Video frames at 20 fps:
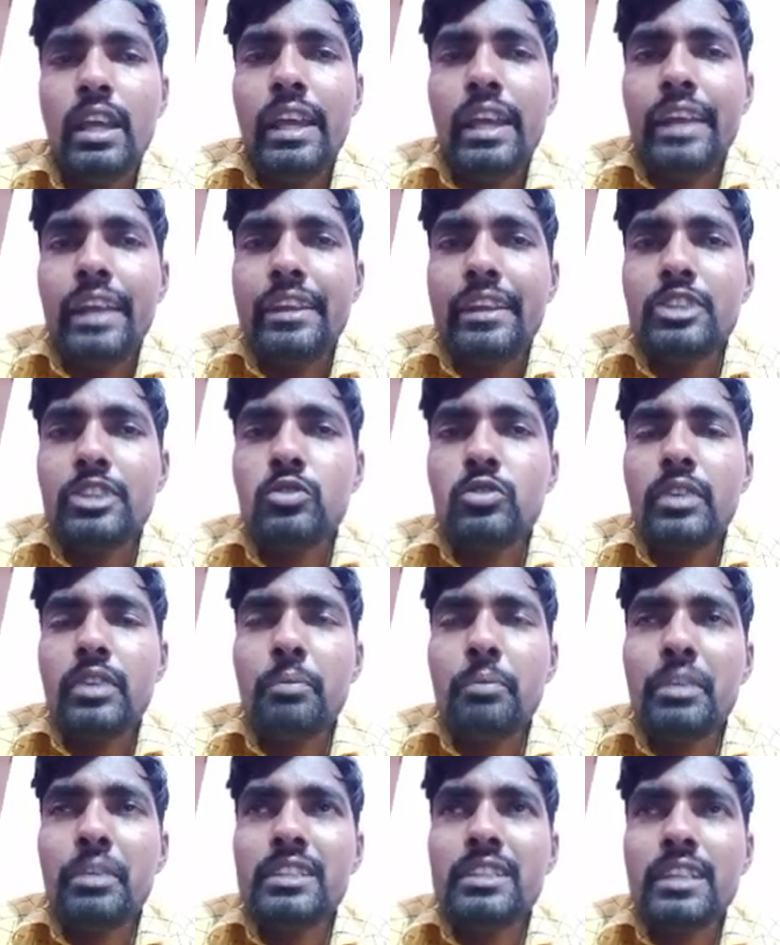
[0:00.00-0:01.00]
Next one,
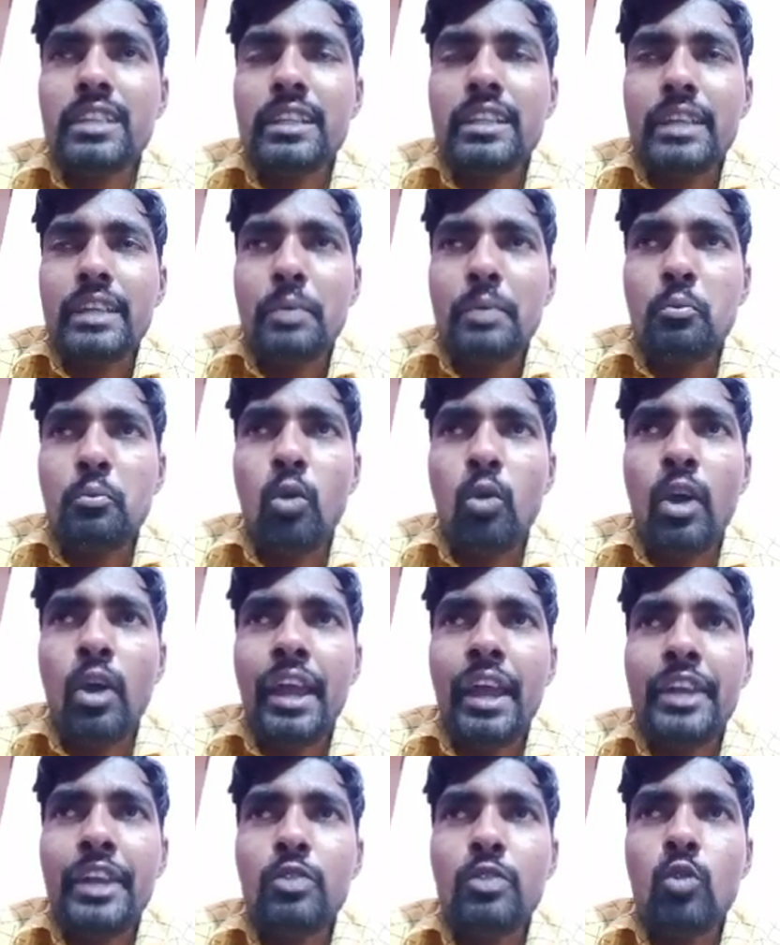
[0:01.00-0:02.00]
epicenter, a
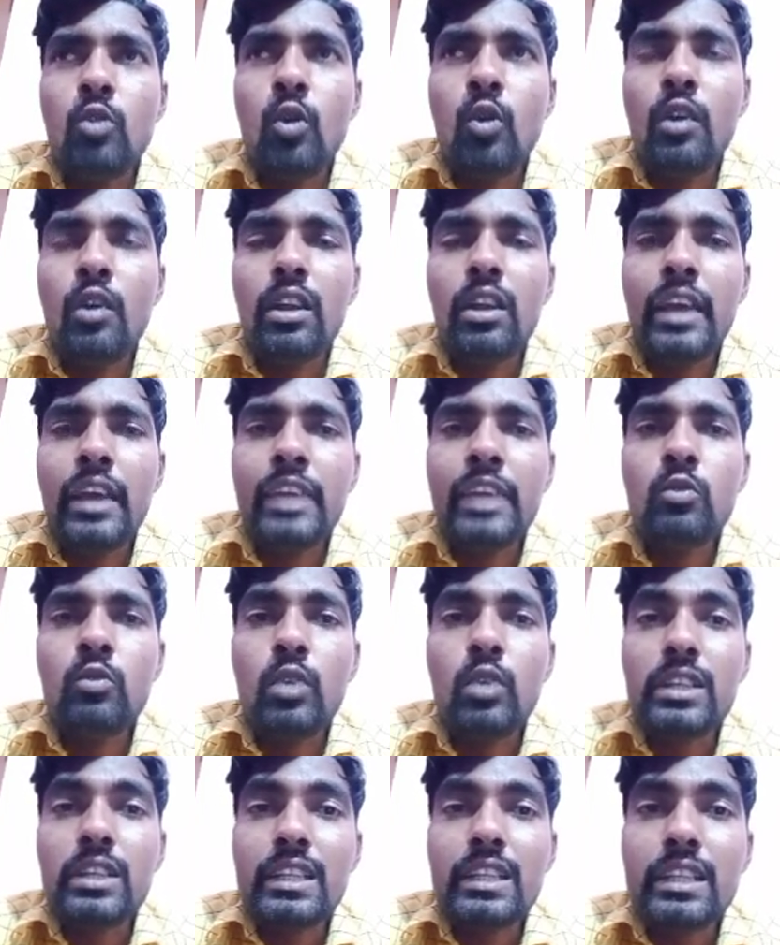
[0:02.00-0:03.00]
point overlying
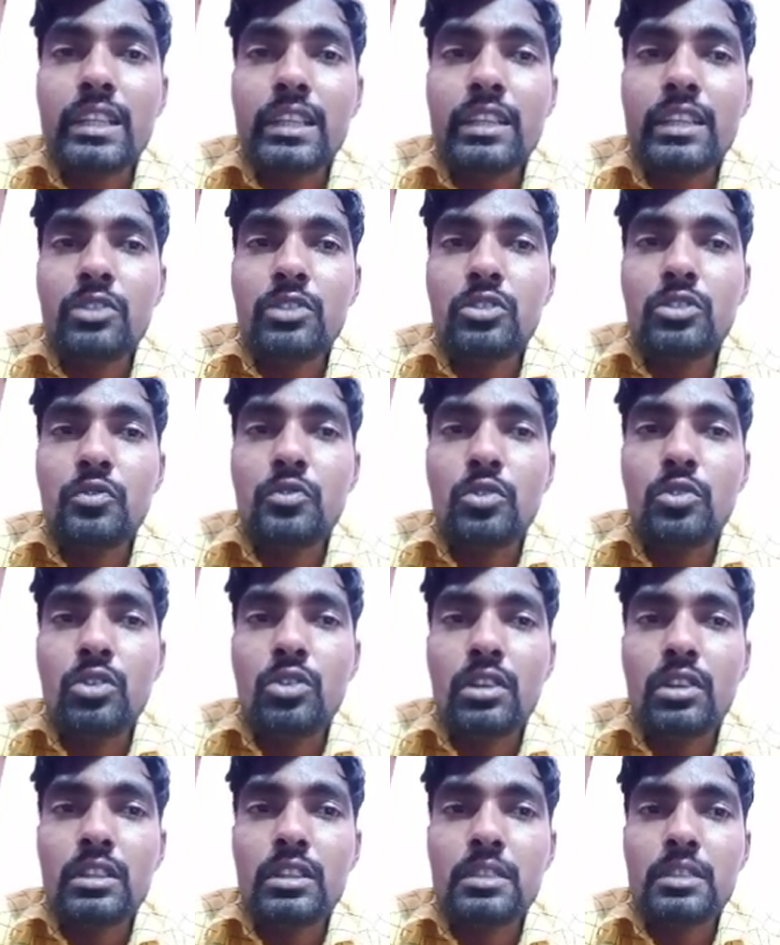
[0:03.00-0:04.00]
vertical to the
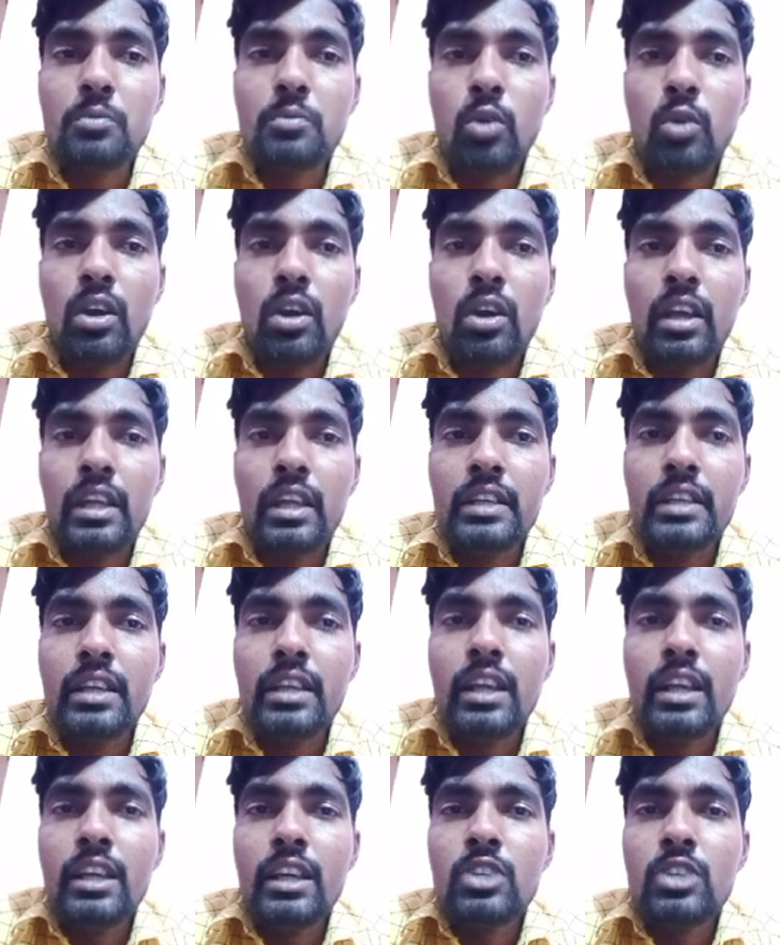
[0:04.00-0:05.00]
focus point.
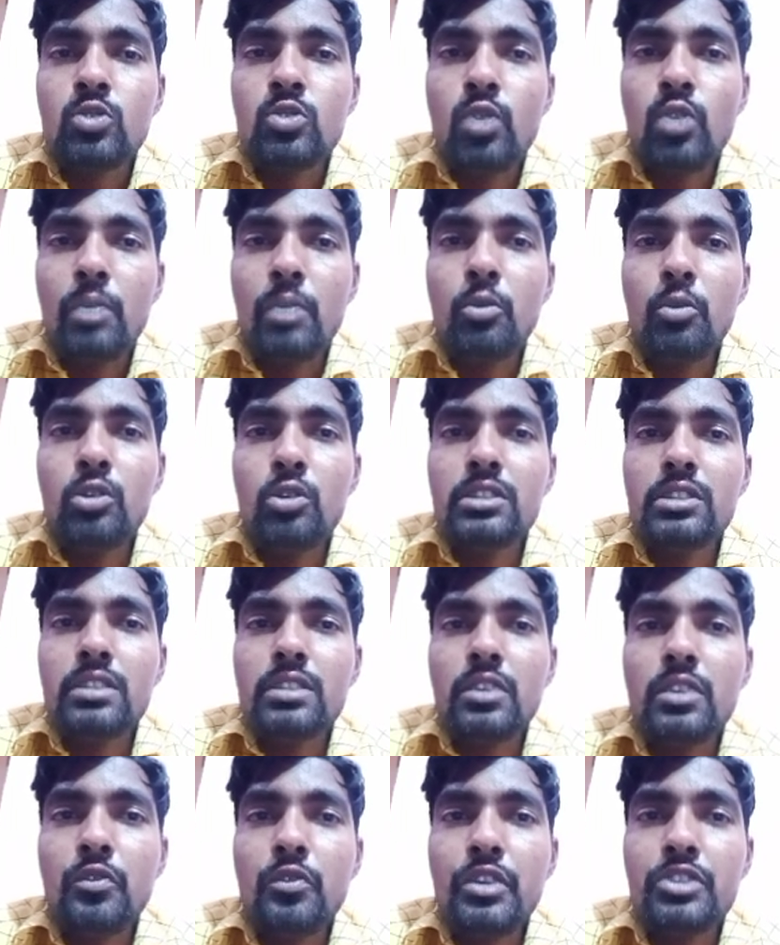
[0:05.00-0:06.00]
So above the
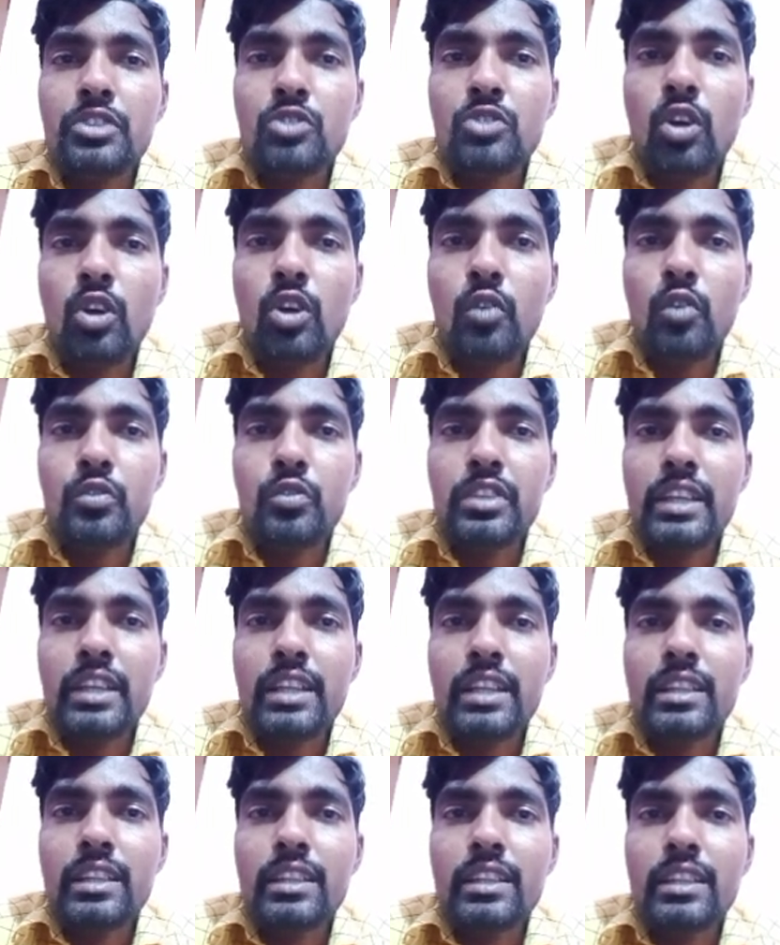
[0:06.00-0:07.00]
surface of the
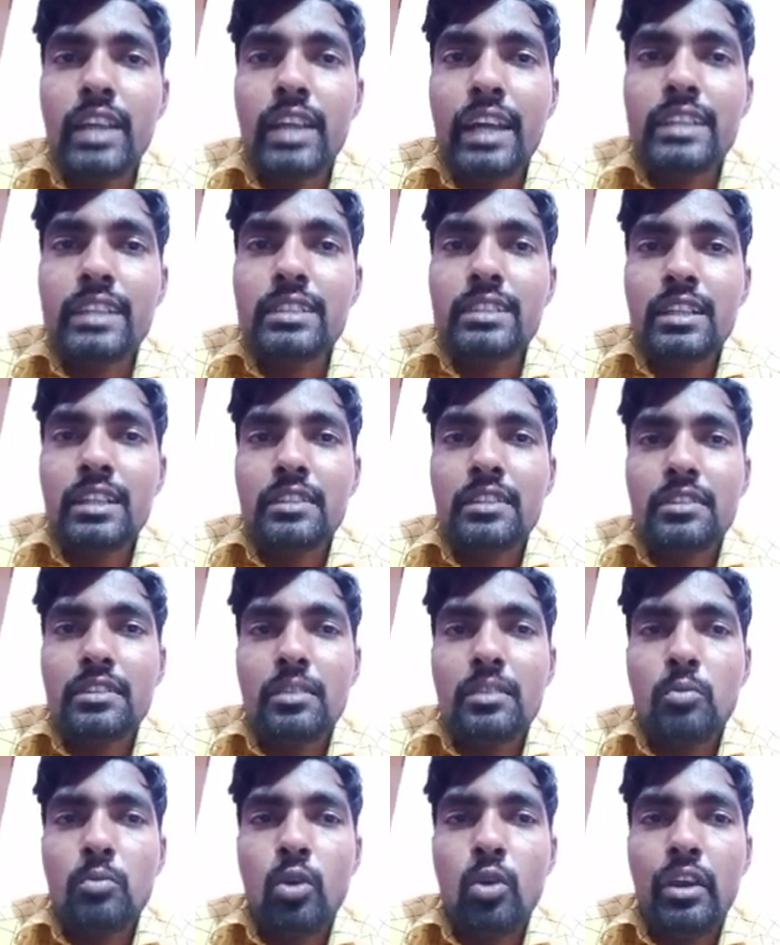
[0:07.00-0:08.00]
earth, that
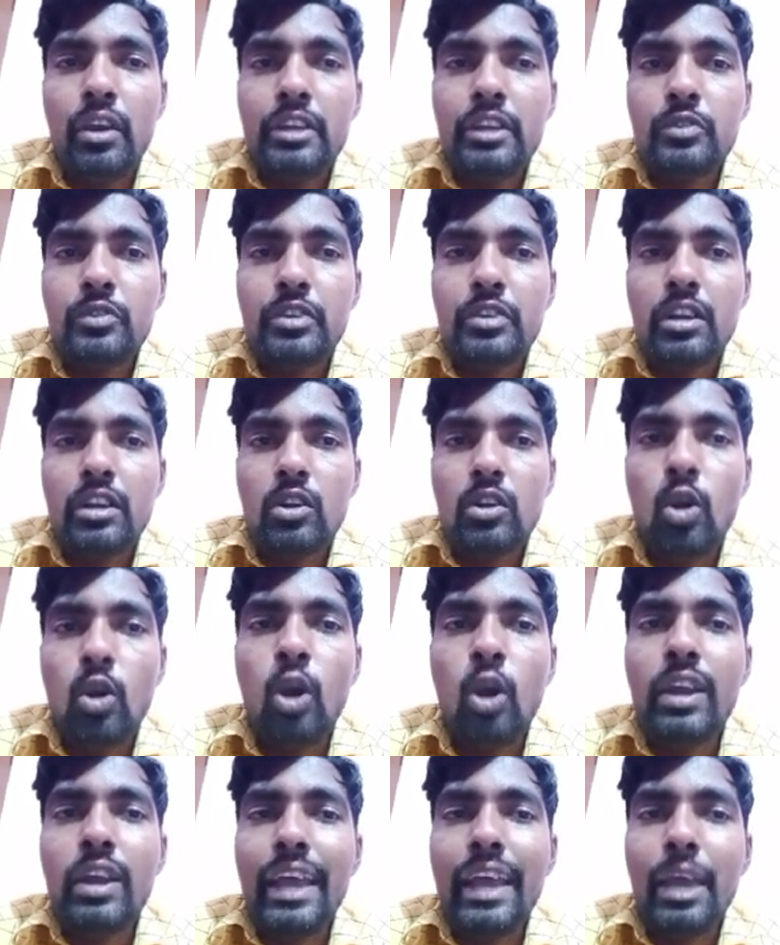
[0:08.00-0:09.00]
central point we are
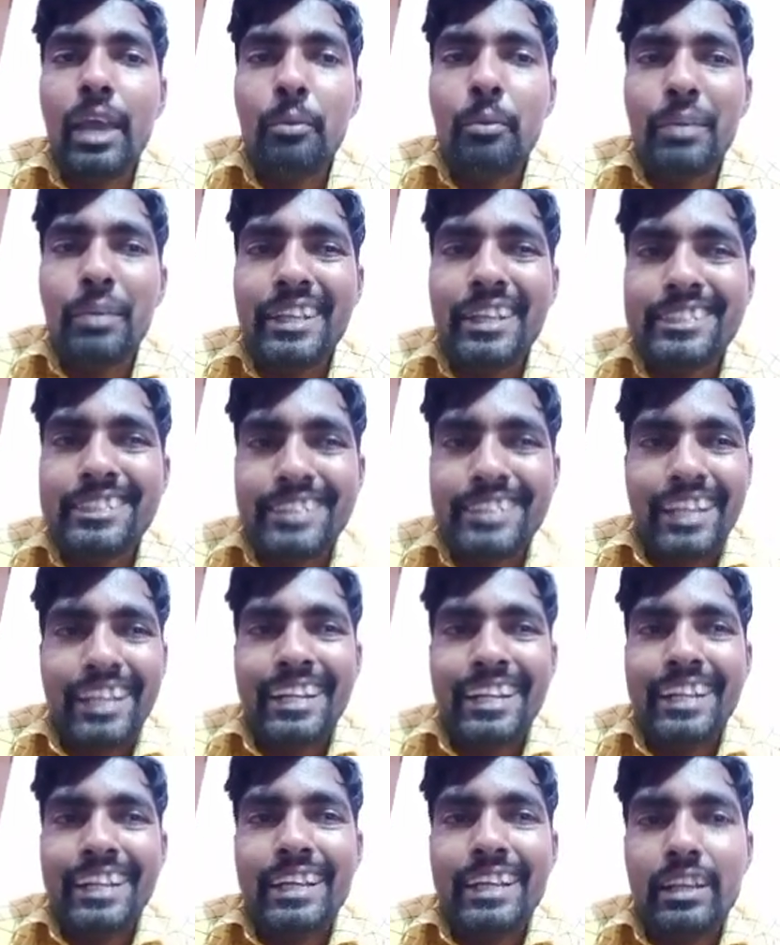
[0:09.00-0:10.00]
called
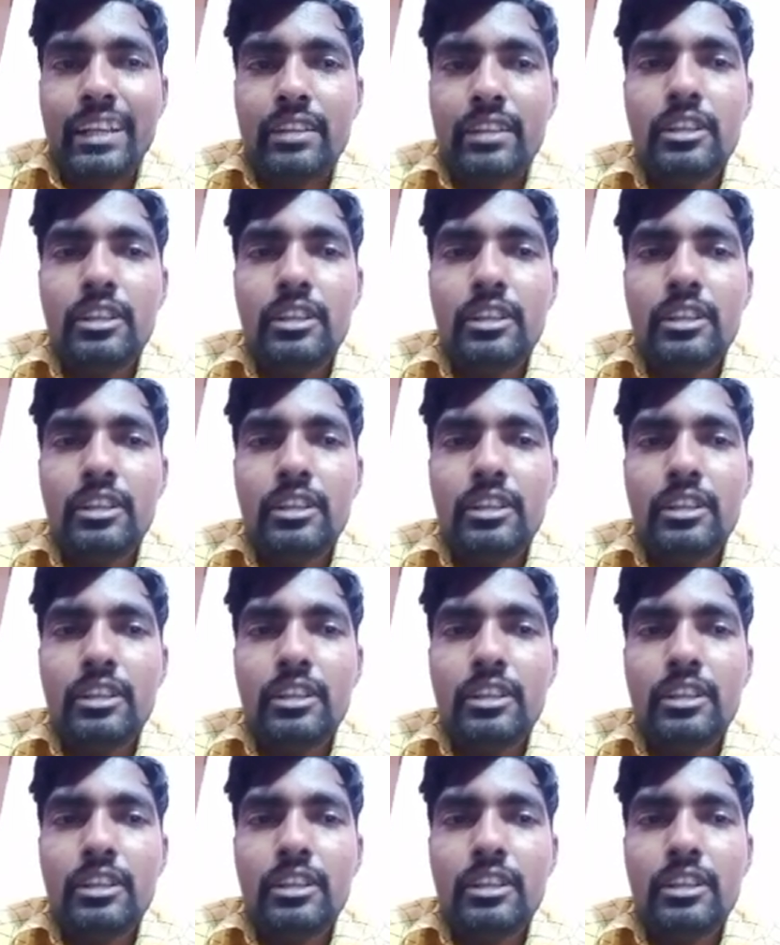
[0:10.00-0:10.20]
epicenter.